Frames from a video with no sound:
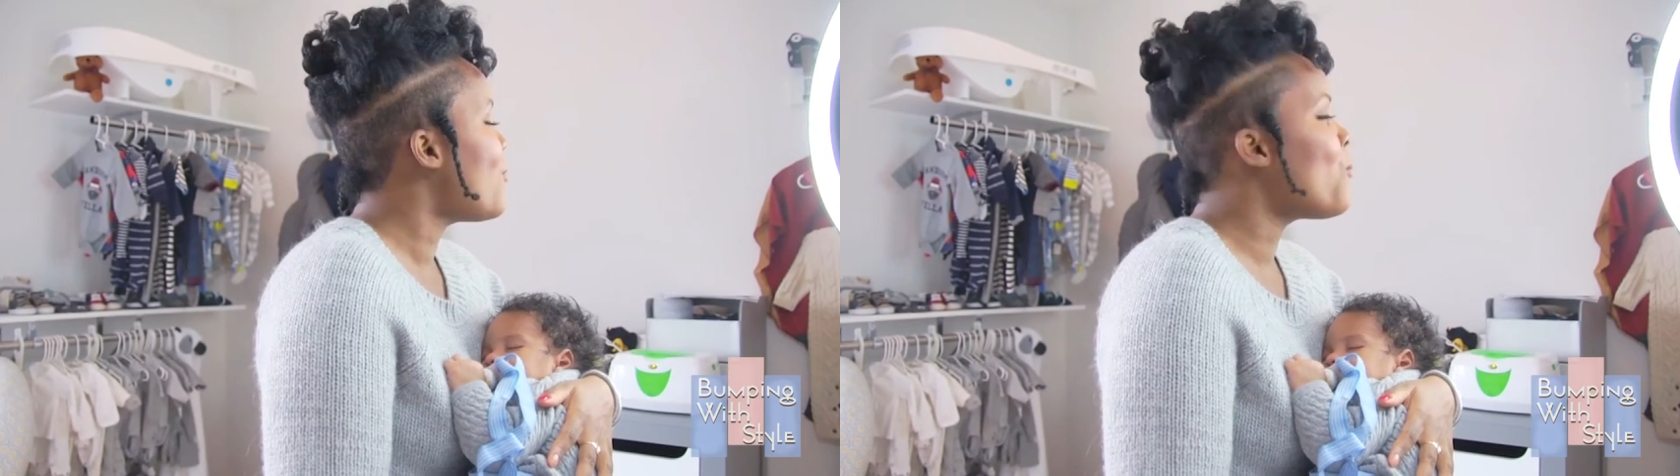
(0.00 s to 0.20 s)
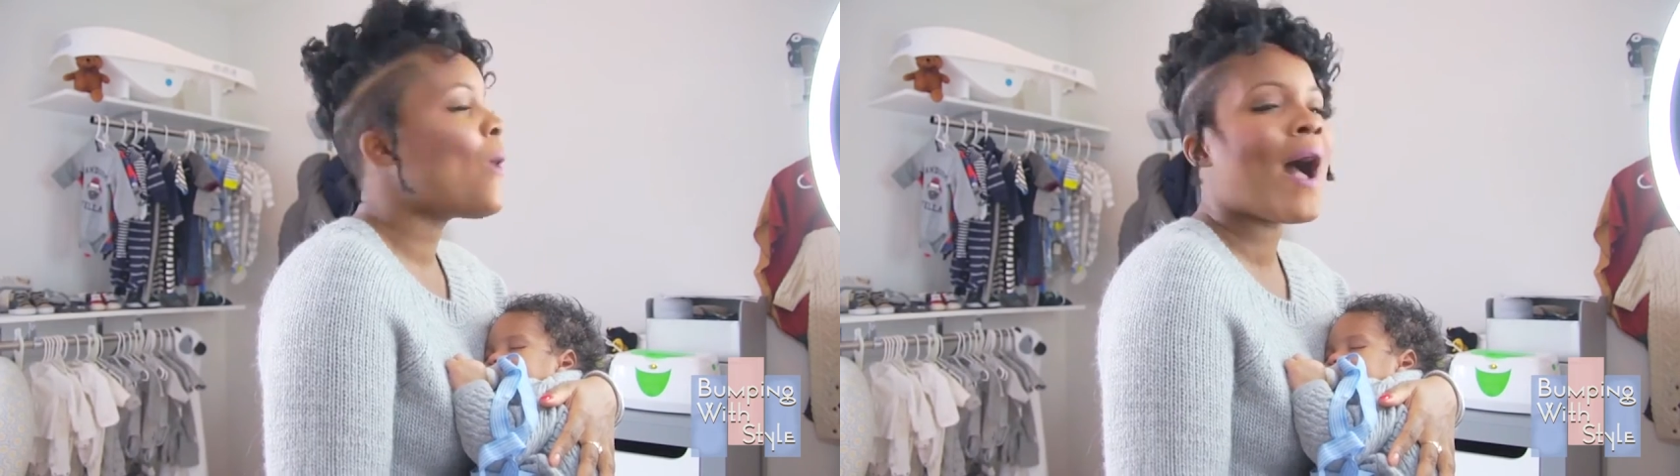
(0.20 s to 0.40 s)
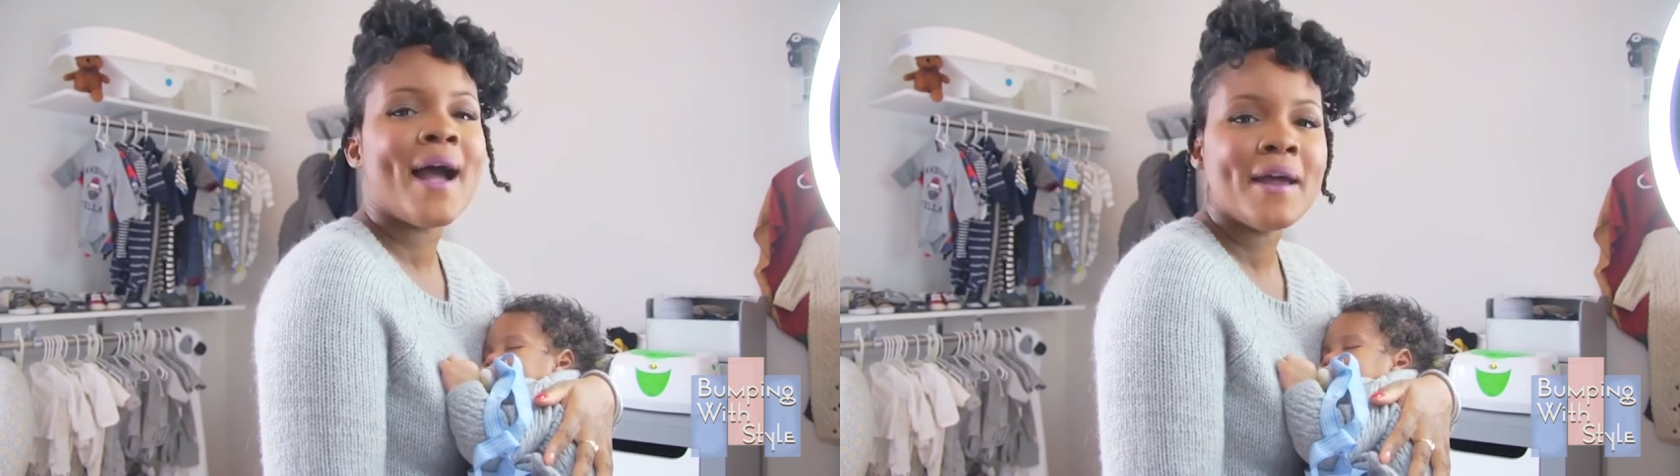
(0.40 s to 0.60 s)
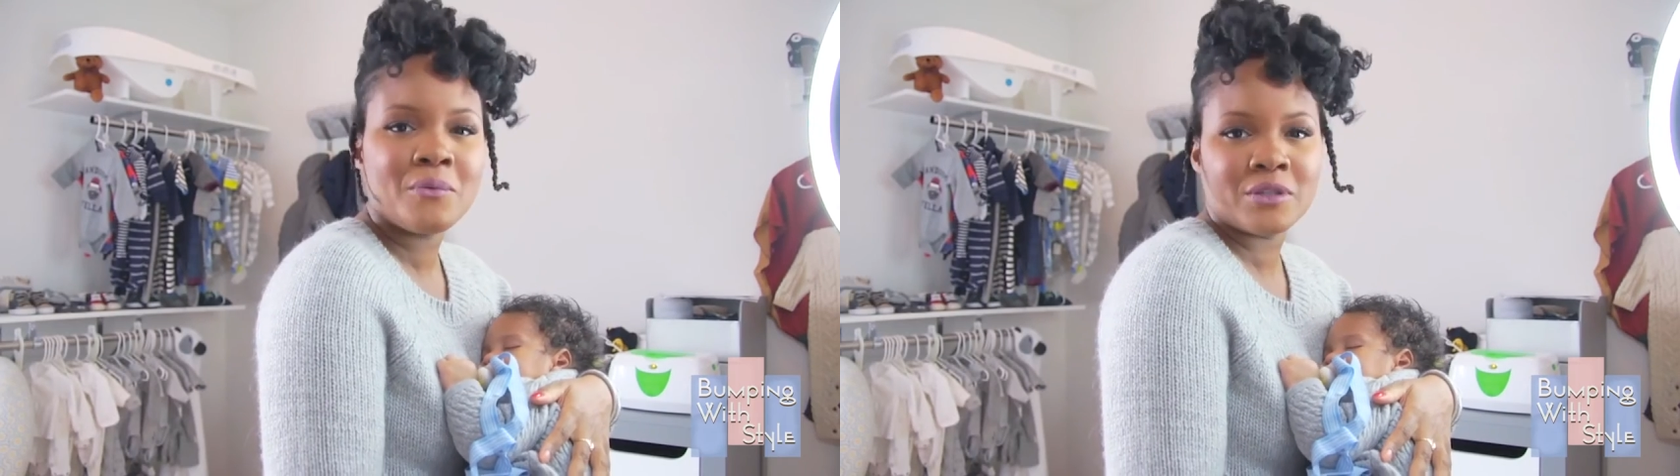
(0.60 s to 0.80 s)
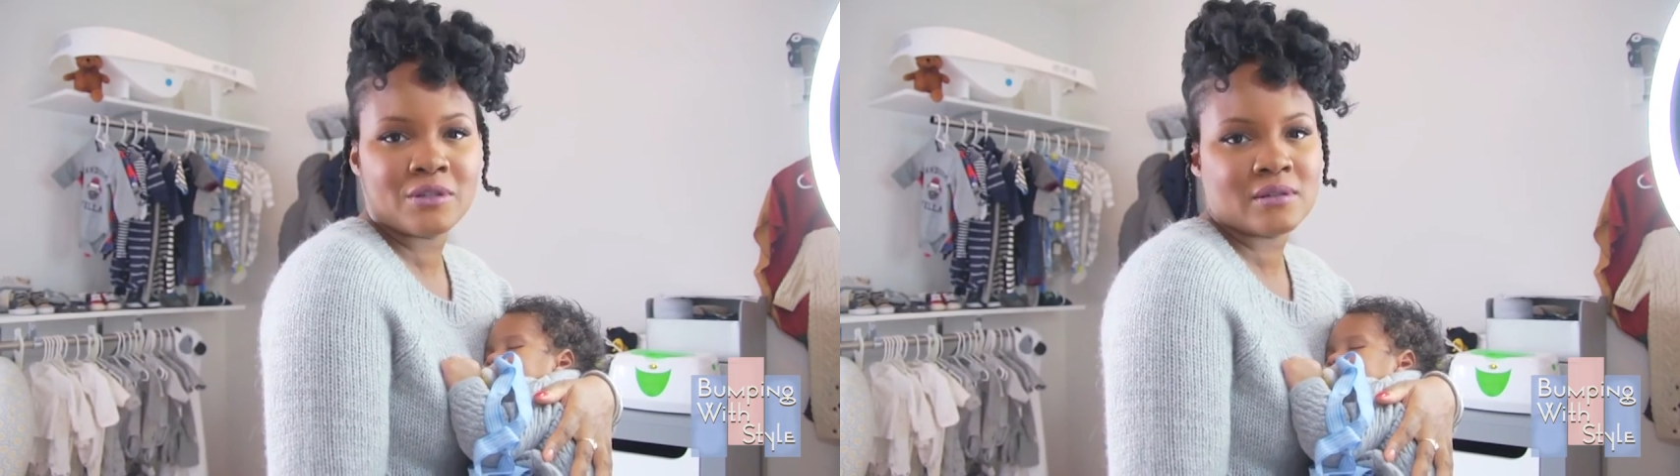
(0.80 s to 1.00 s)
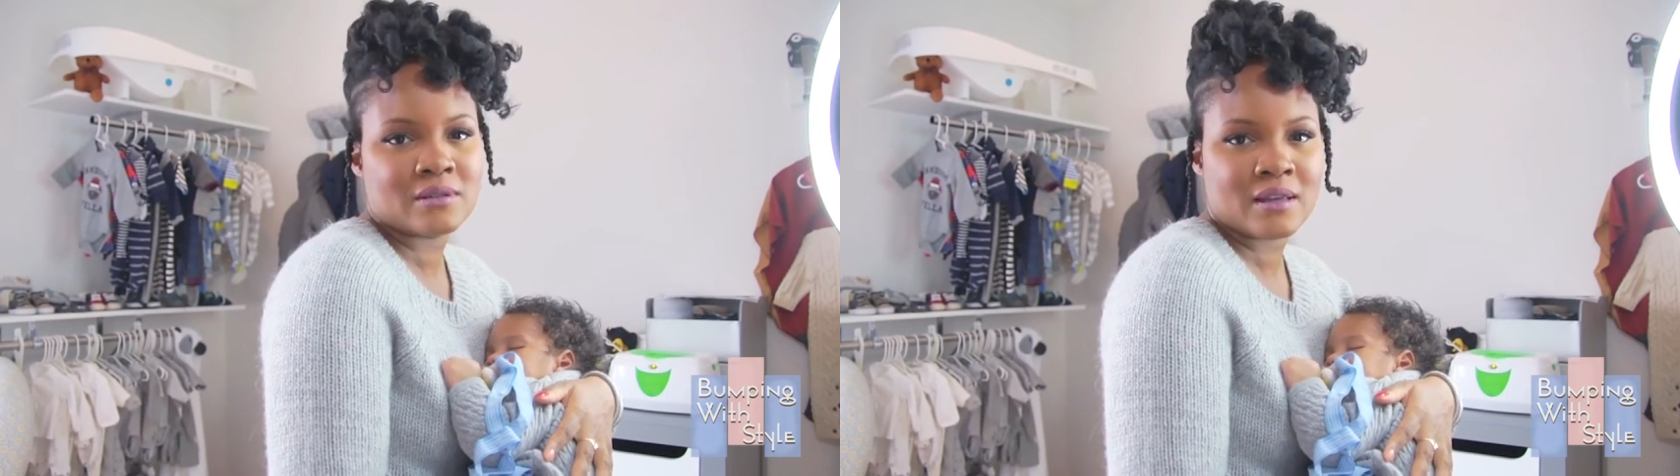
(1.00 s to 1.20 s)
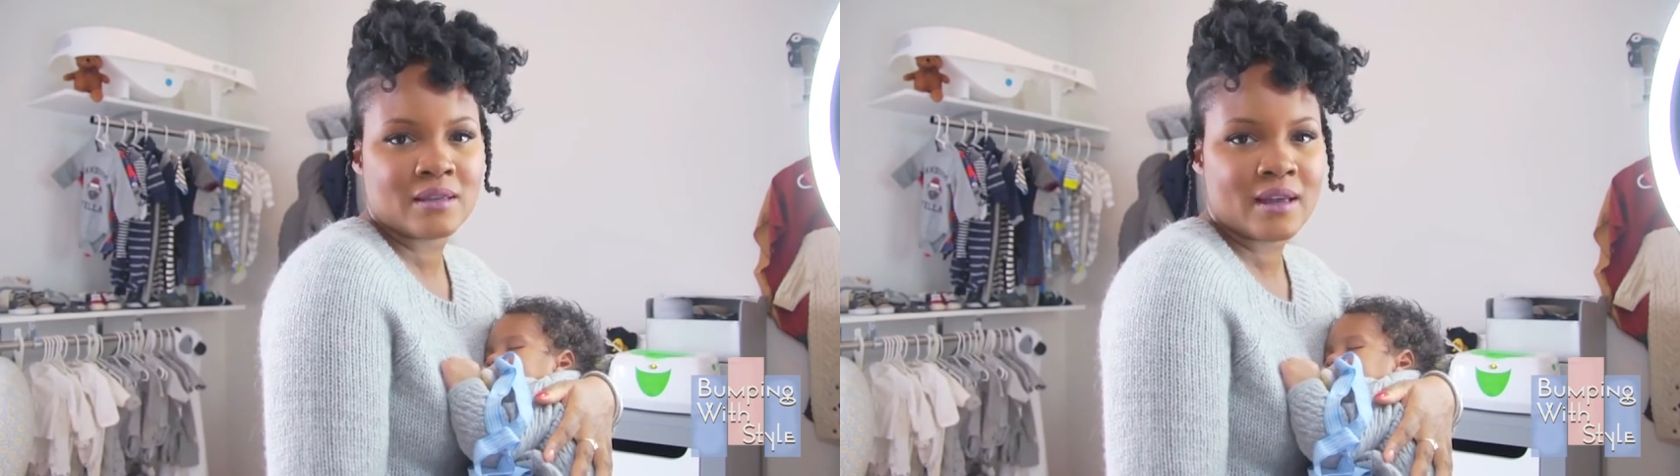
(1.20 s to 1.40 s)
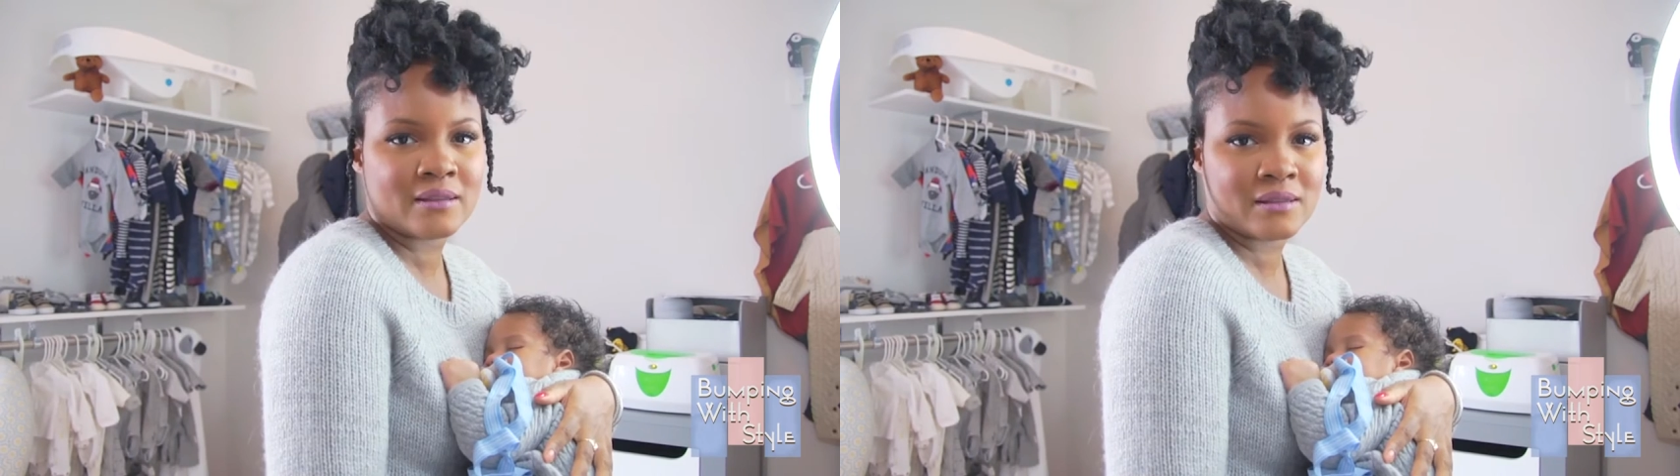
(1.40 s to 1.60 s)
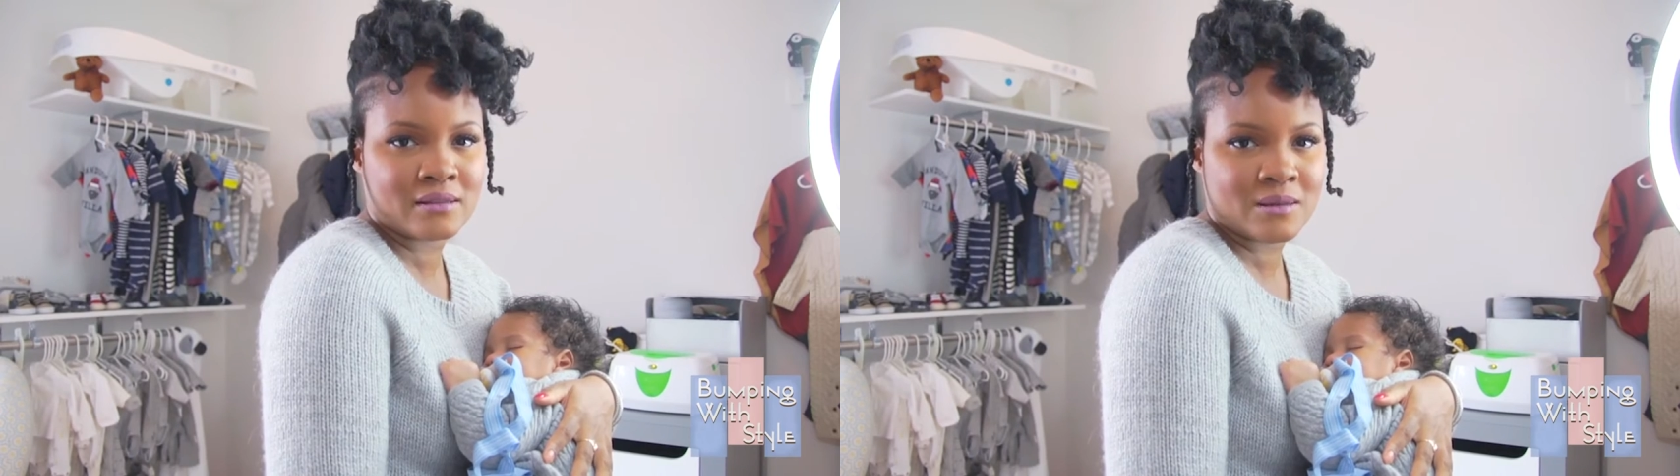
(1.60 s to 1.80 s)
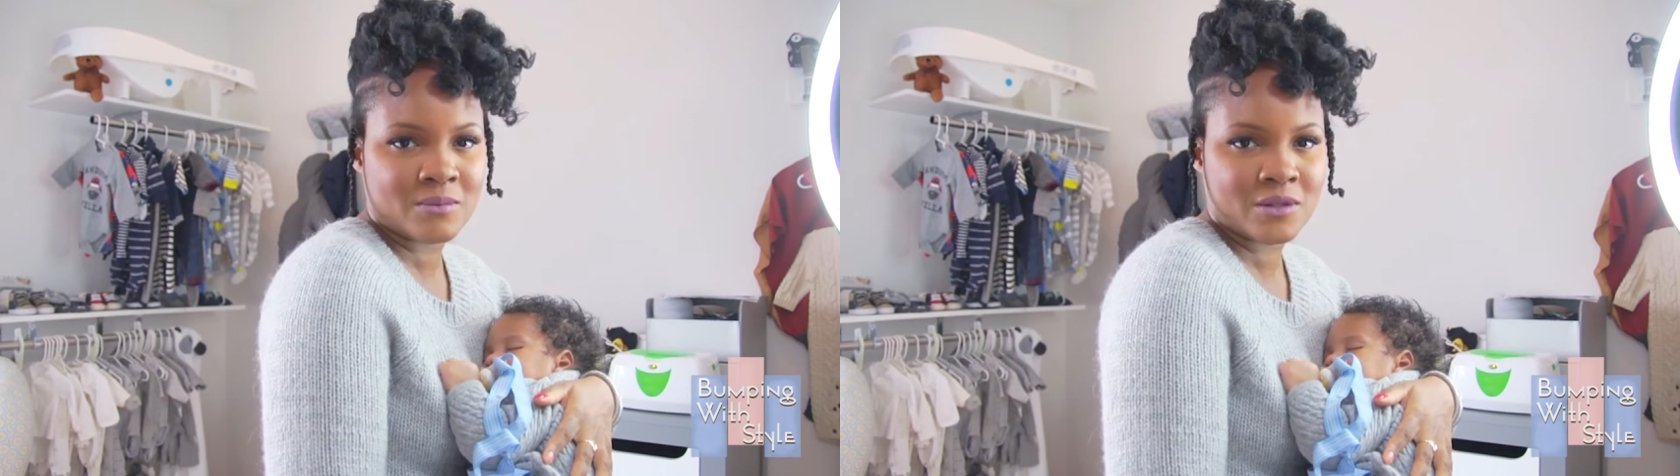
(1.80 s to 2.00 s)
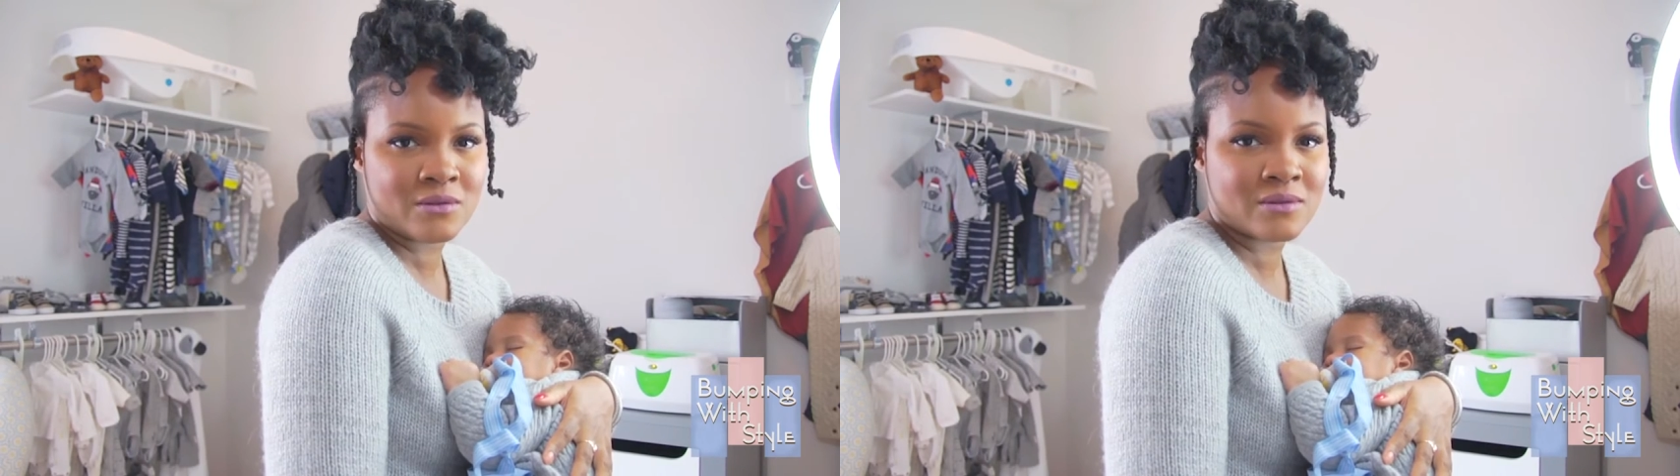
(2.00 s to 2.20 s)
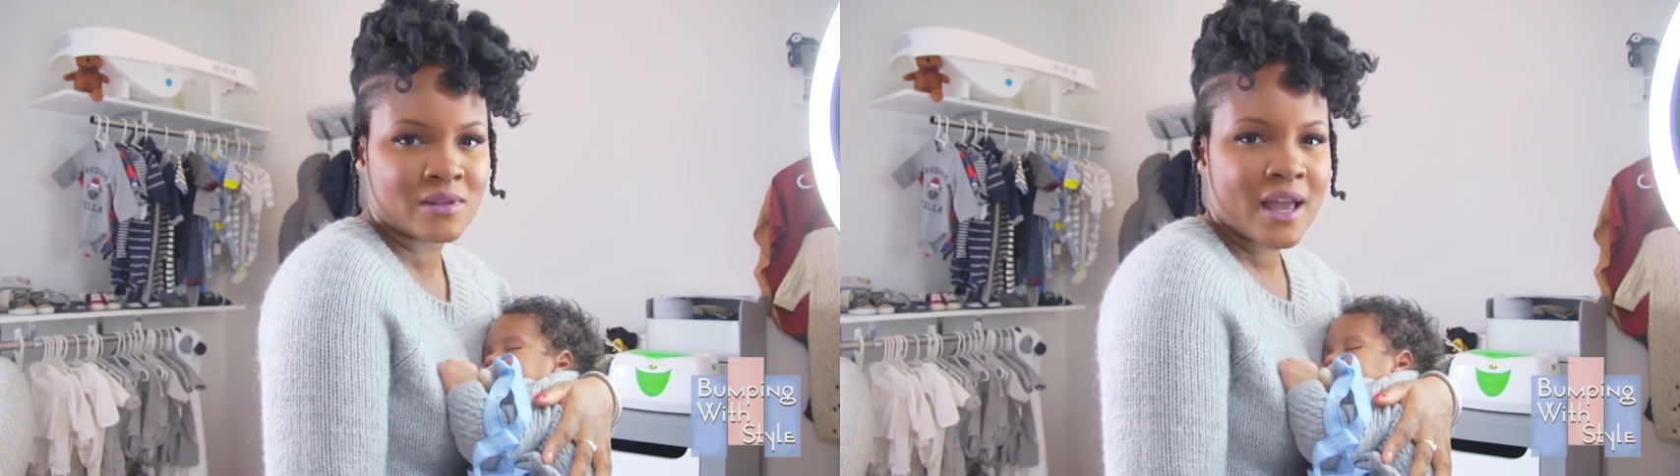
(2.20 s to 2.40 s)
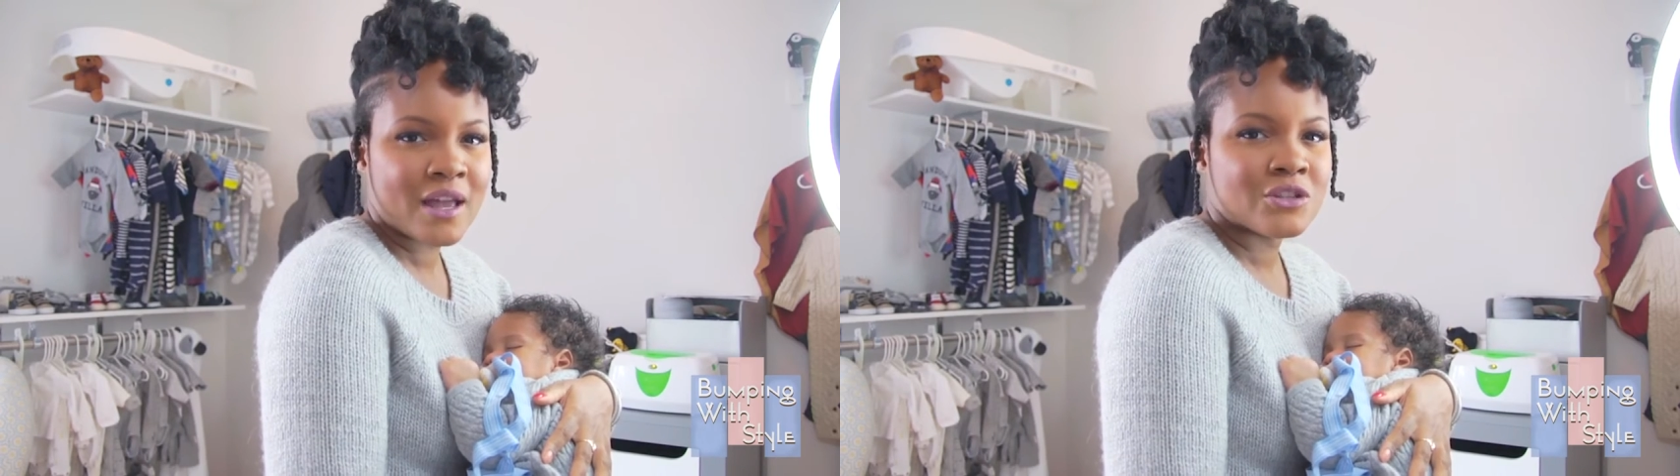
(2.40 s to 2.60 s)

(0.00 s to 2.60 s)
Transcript: why would you say that to someone who's